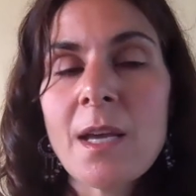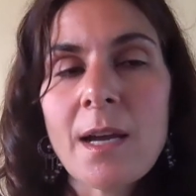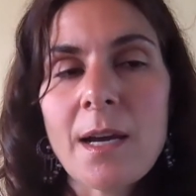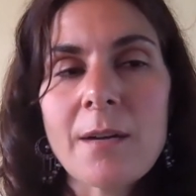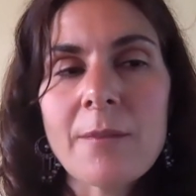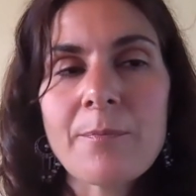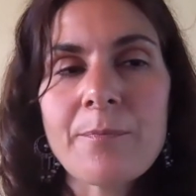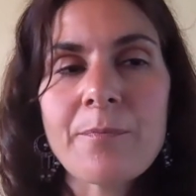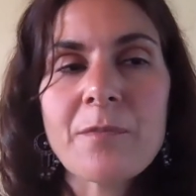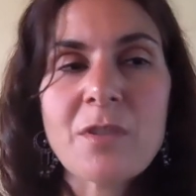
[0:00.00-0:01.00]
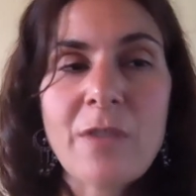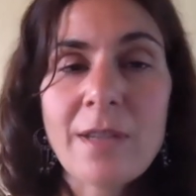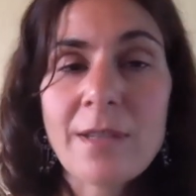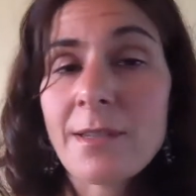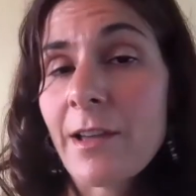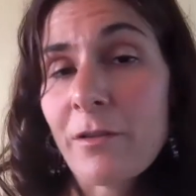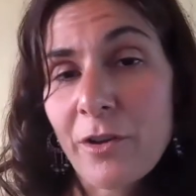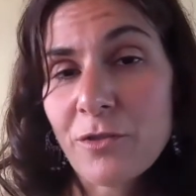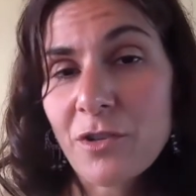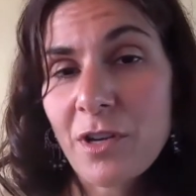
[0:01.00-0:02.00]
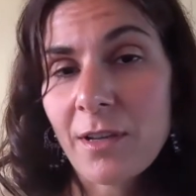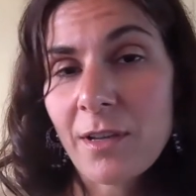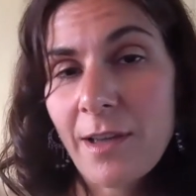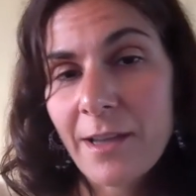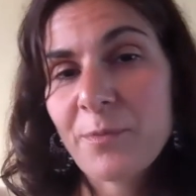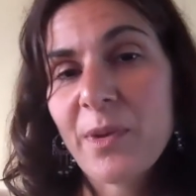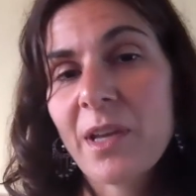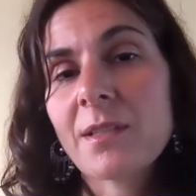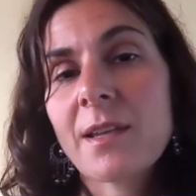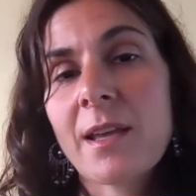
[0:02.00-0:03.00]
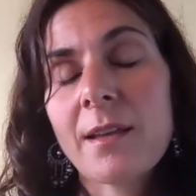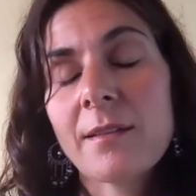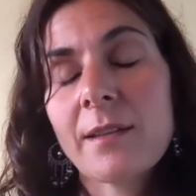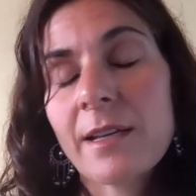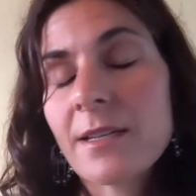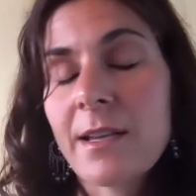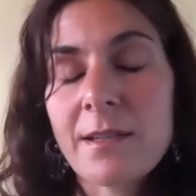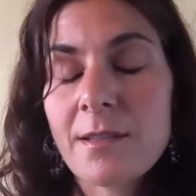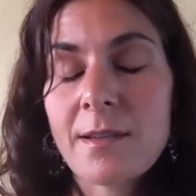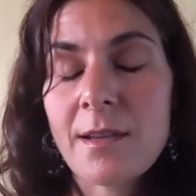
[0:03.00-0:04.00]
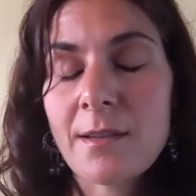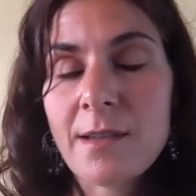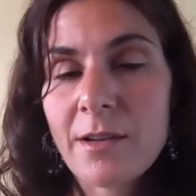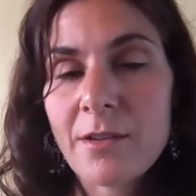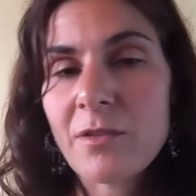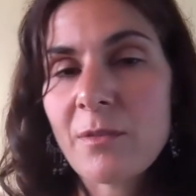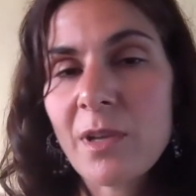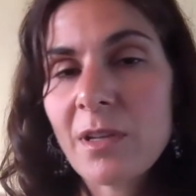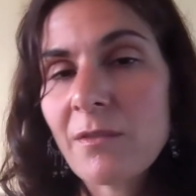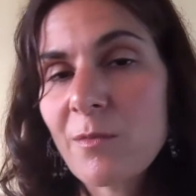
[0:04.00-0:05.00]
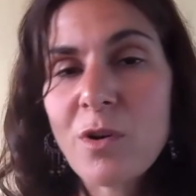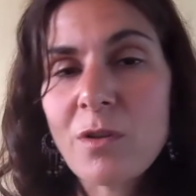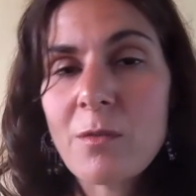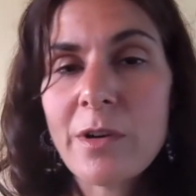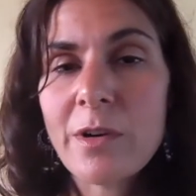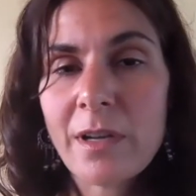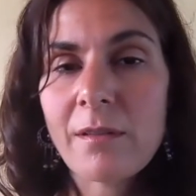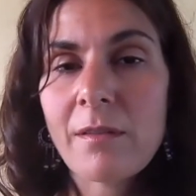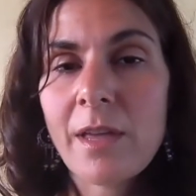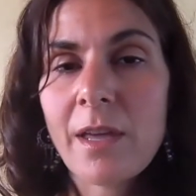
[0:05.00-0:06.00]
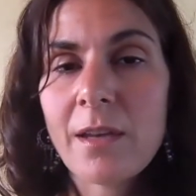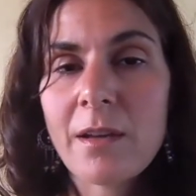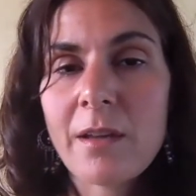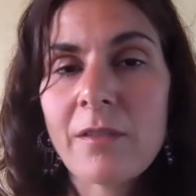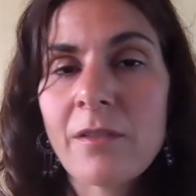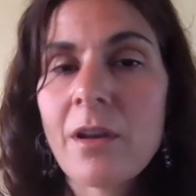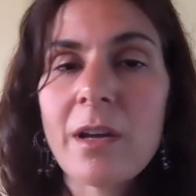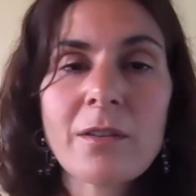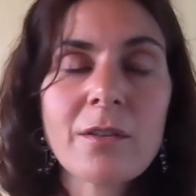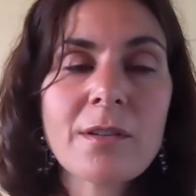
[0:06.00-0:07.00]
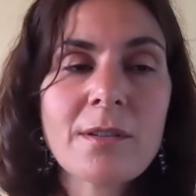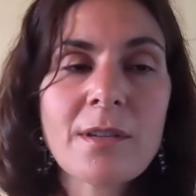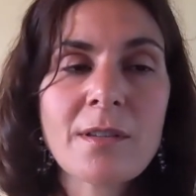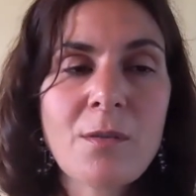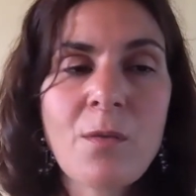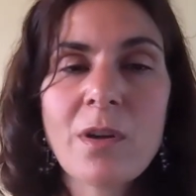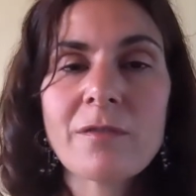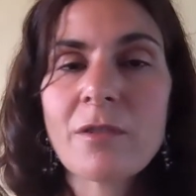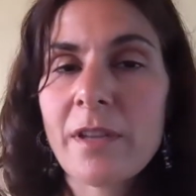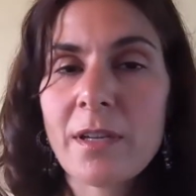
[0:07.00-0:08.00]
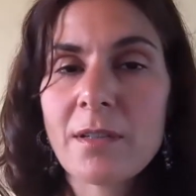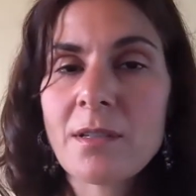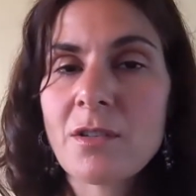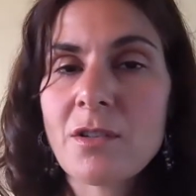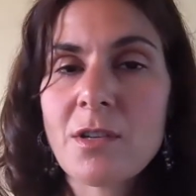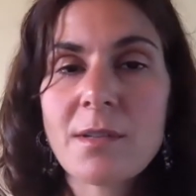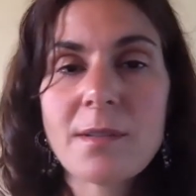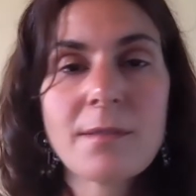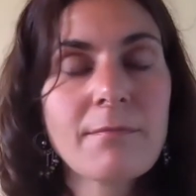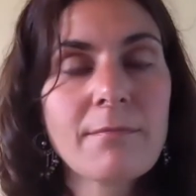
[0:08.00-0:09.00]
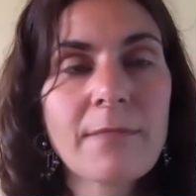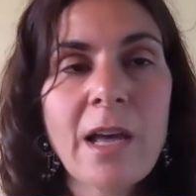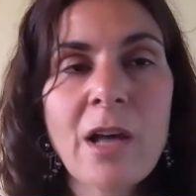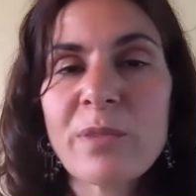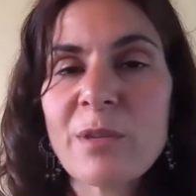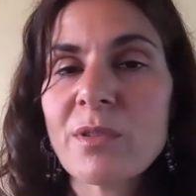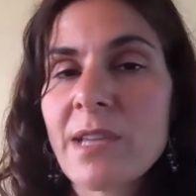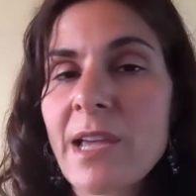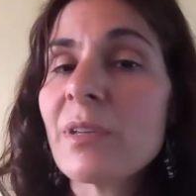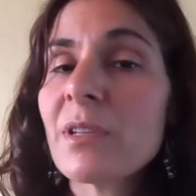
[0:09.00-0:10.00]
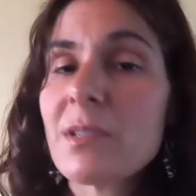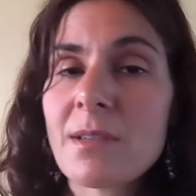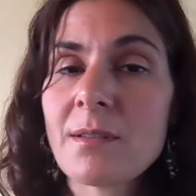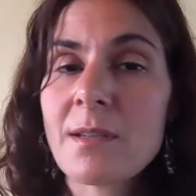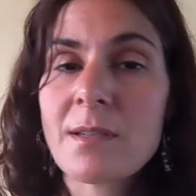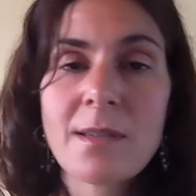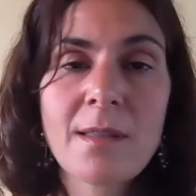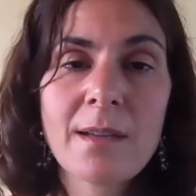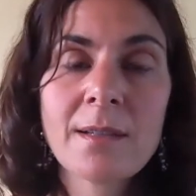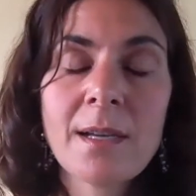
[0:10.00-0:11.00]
So that's the health coaching aspect, and like I said, it's actually been even more rewarding than I thought. It's a wonderful thing to just help people tap into that.